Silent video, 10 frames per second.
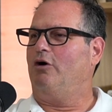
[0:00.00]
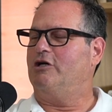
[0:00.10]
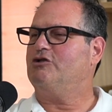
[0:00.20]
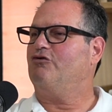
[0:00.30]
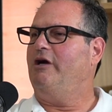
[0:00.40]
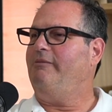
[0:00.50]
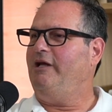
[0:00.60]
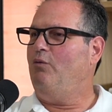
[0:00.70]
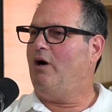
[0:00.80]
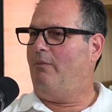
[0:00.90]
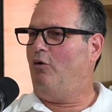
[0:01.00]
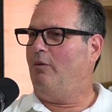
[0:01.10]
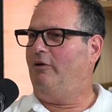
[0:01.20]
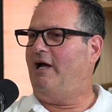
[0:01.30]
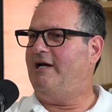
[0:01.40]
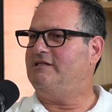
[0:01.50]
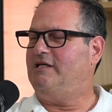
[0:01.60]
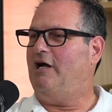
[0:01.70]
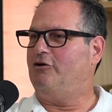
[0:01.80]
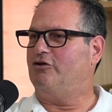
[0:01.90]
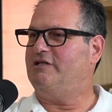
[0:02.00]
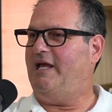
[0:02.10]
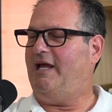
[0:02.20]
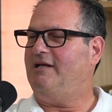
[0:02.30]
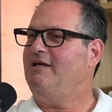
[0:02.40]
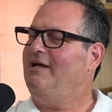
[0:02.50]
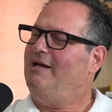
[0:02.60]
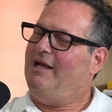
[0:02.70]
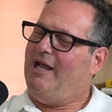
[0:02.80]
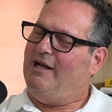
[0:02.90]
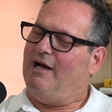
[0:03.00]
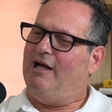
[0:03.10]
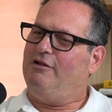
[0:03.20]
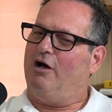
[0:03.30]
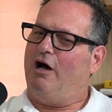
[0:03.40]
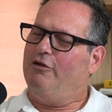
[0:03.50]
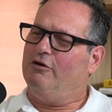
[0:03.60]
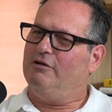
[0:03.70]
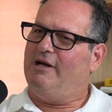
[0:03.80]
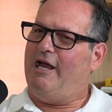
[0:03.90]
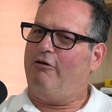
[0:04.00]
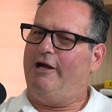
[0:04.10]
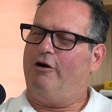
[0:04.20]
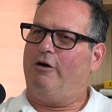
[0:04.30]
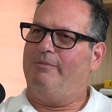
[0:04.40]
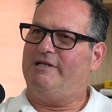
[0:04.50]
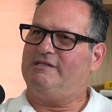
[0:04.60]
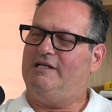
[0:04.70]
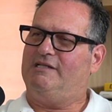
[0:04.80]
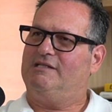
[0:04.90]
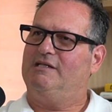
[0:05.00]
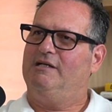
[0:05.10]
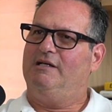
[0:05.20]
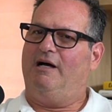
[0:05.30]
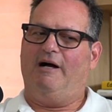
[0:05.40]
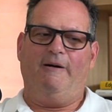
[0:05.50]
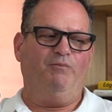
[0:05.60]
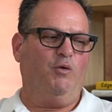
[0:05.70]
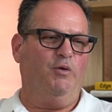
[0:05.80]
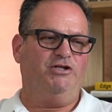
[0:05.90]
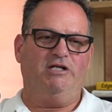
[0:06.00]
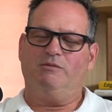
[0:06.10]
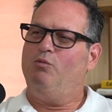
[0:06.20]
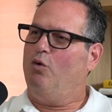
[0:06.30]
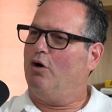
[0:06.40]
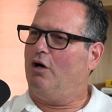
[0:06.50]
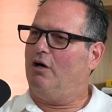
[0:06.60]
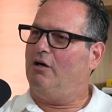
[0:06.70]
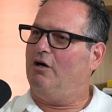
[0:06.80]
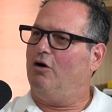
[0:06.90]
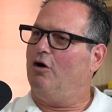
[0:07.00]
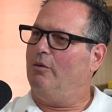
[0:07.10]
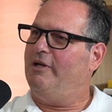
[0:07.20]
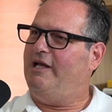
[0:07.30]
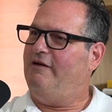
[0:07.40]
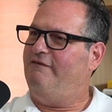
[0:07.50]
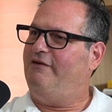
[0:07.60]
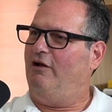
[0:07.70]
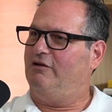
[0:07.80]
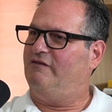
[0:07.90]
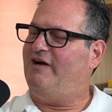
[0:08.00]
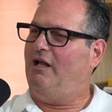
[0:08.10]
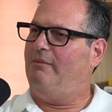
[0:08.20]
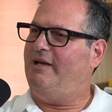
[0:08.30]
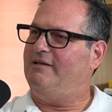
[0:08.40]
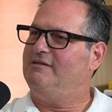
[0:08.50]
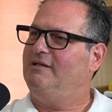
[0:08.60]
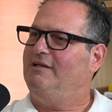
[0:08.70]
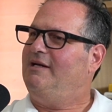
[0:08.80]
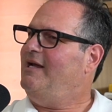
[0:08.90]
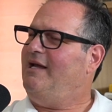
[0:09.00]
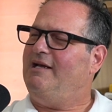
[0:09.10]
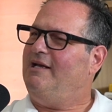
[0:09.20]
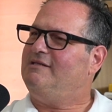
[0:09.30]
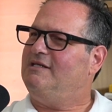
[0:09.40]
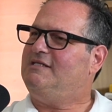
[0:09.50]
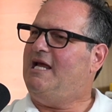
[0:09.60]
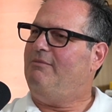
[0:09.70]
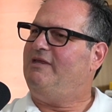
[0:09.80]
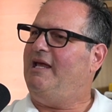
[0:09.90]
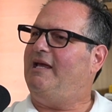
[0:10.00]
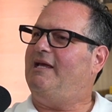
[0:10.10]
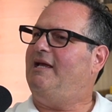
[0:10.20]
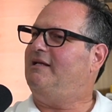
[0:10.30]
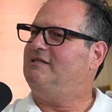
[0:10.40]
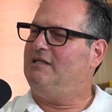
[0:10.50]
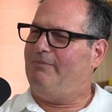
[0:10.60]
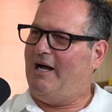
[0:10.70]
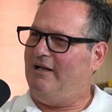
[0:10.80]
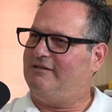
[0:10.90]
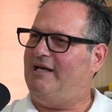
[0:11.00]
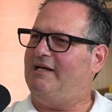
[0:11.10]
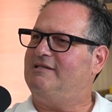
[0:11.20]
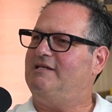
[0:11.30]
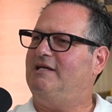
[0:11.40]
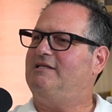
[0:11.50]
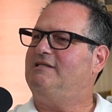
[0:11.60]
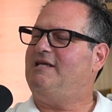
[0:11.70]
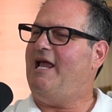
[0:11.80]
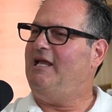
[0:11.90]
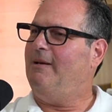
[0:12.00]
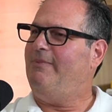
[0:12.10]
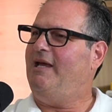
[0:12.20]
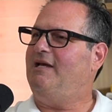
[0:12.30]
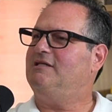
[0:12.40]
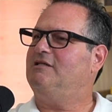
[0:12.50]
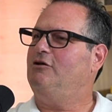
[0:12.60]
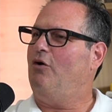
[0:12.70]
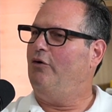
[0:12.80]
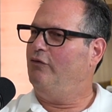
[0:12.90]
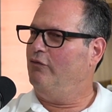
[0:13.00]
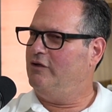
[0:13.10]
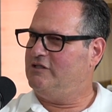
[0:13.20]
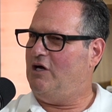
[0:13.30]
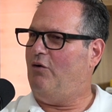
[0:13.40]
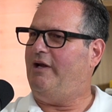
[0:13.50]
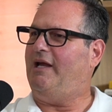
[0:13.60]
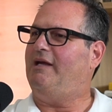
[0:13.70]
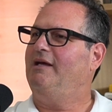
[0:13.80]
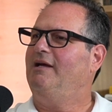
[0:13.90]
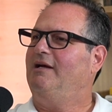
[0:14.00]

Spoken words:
extremely well mobilized and understand. And on the other area in our business, which is more urban infill development, it's the same thing. It's the politics. It's taking a piece, going through the zoning,